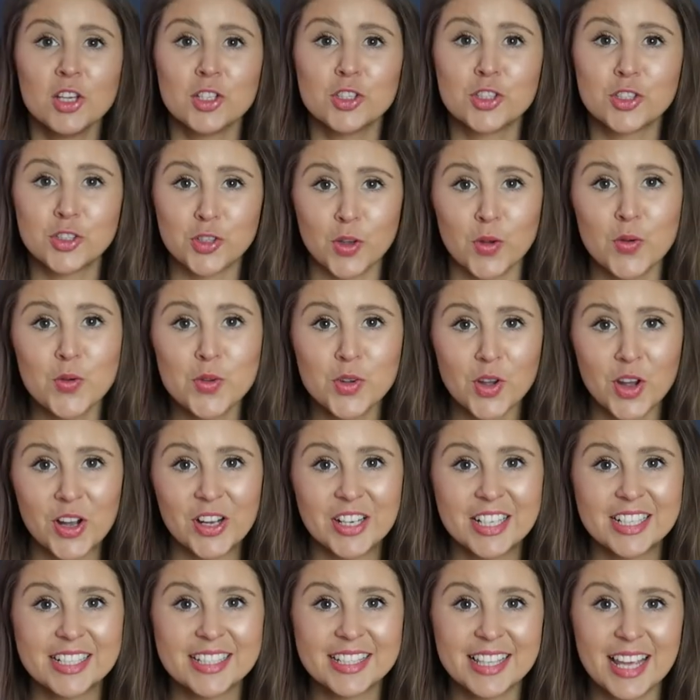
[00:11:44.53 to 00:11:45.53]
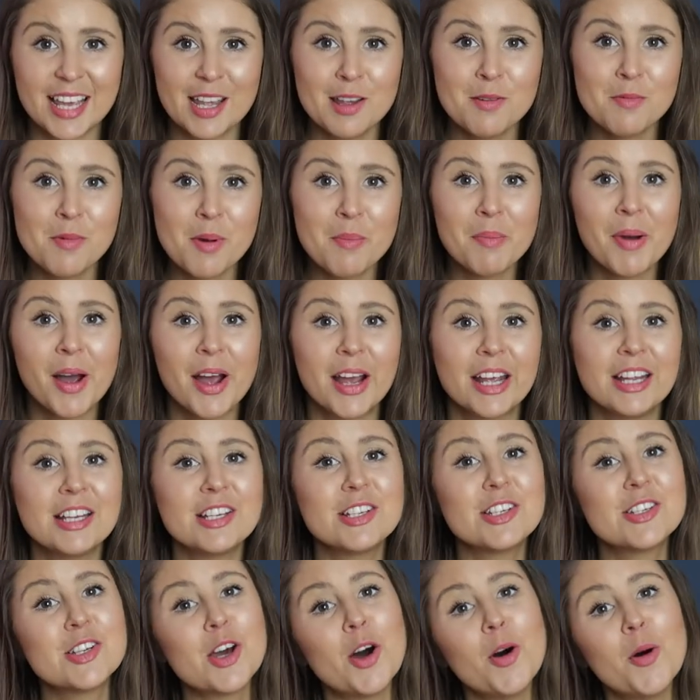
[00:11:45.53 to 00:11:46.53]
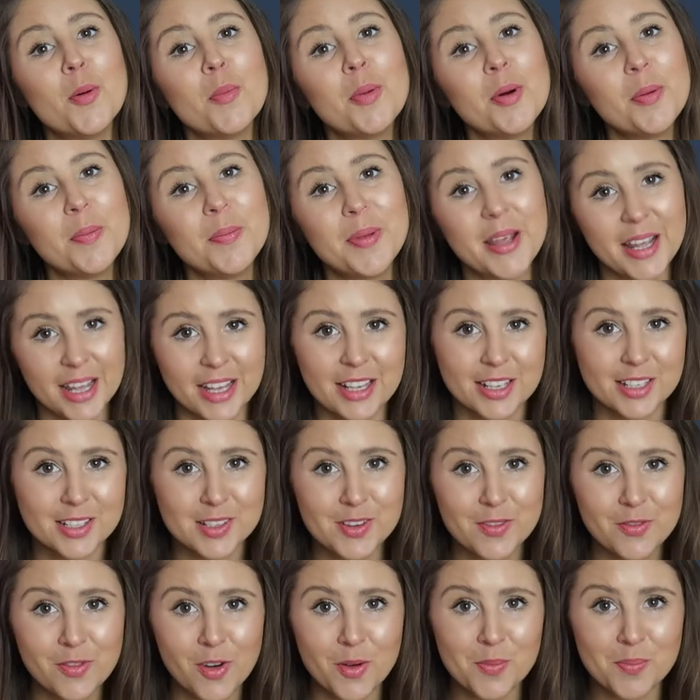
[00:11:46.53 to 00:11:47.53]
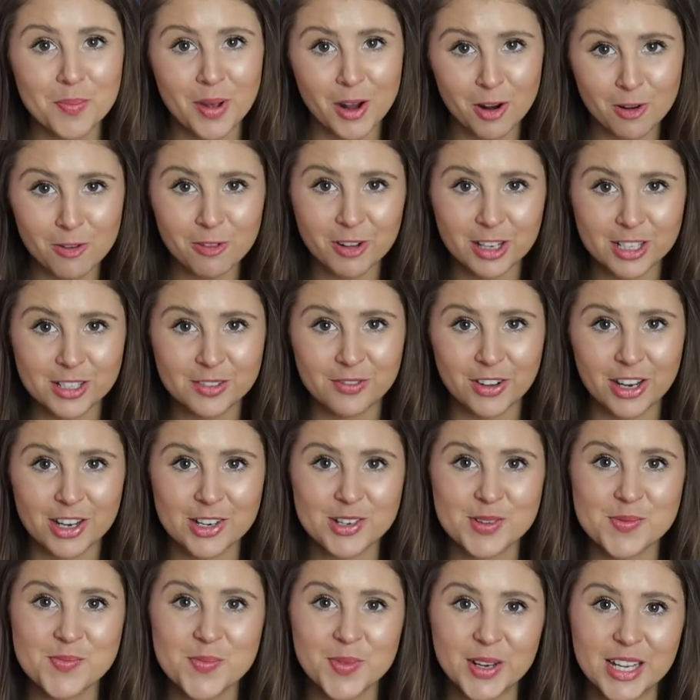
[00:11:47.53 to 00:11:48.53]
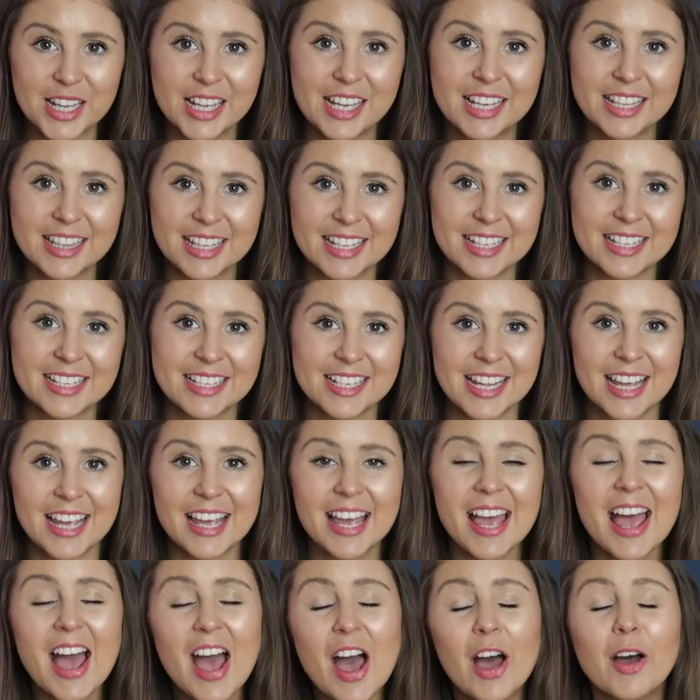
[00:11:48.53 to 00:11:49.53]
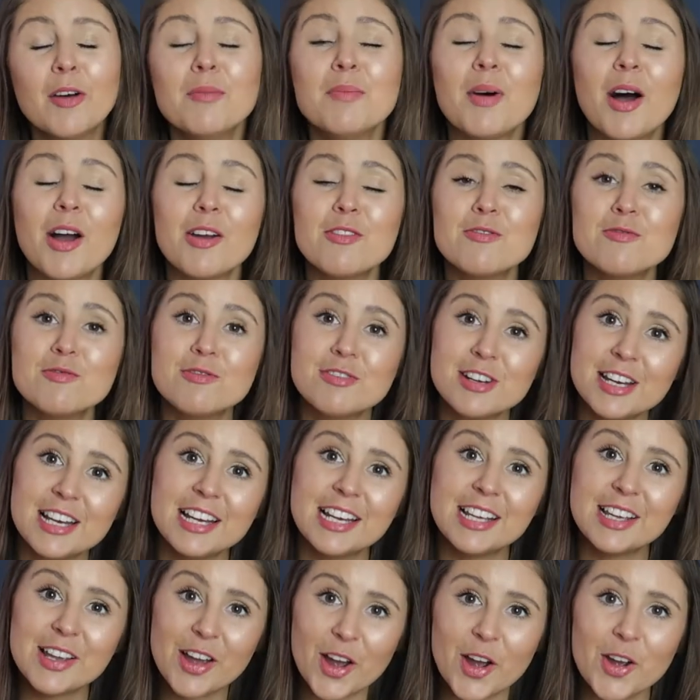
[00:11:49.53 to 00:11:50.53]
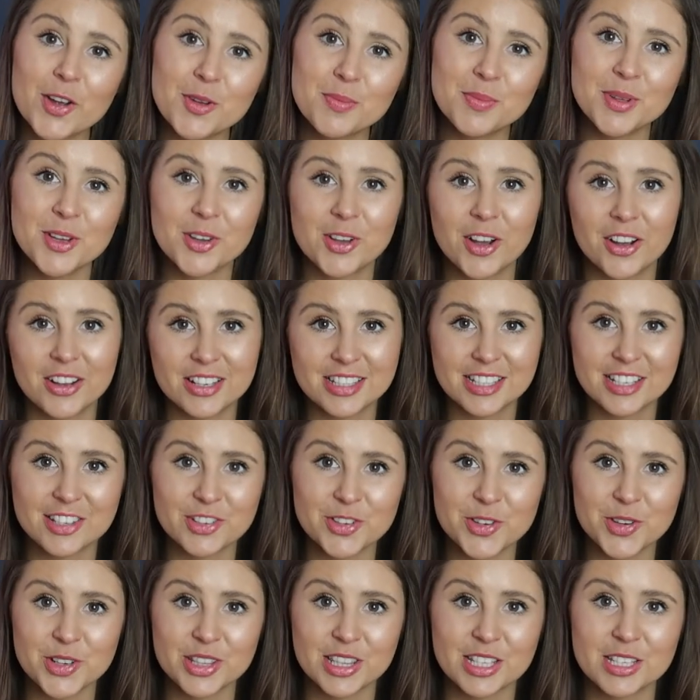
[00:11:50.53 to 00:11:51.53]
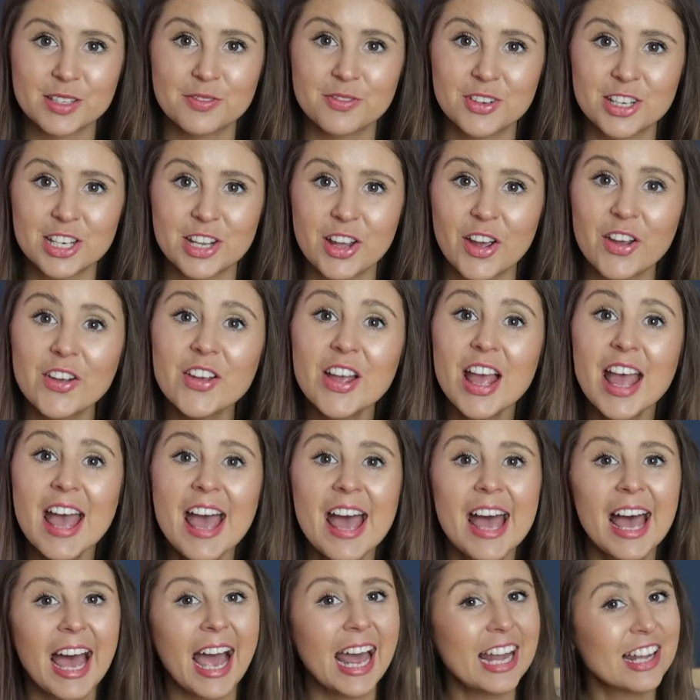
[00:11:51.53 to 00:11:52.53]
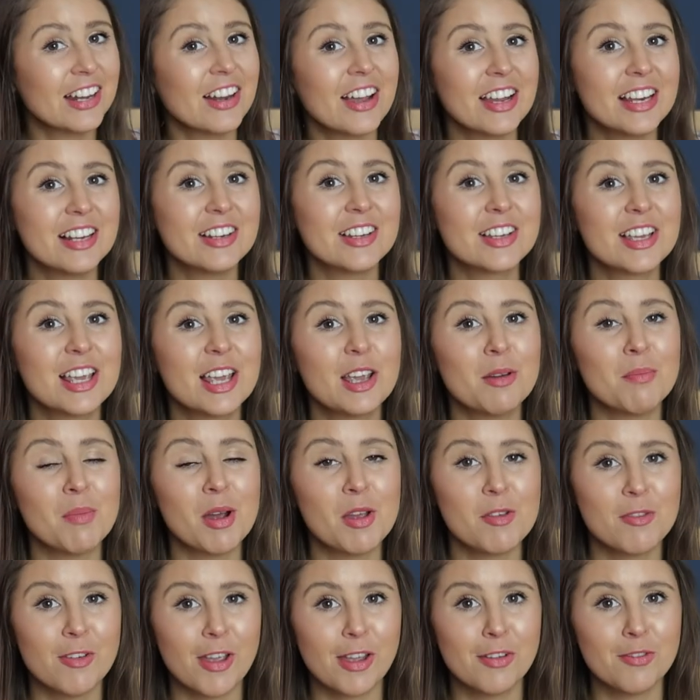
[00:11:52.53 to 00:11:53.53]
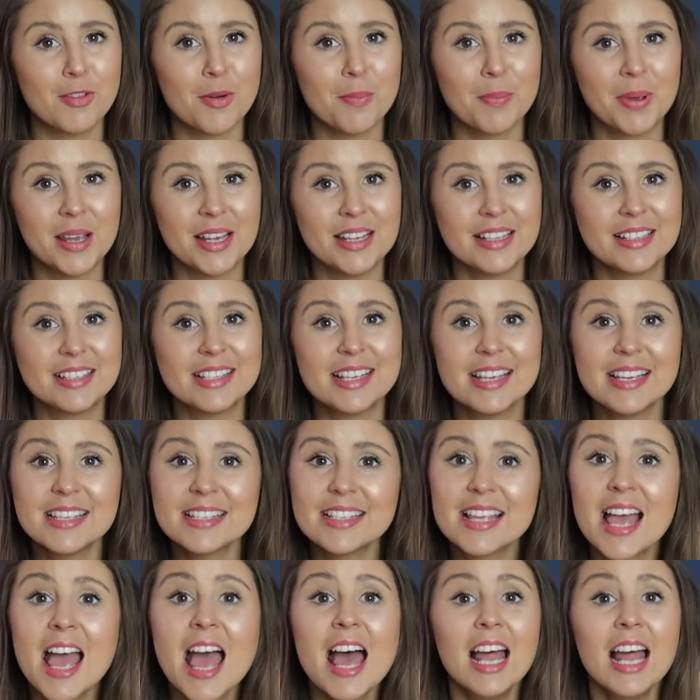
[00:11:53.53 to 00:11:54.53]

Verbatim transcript: So guys, they were my top picks from Belfast Fashion Week this year. Um, I really hope you guys enjoyed this video and like looking at my favourite pieces.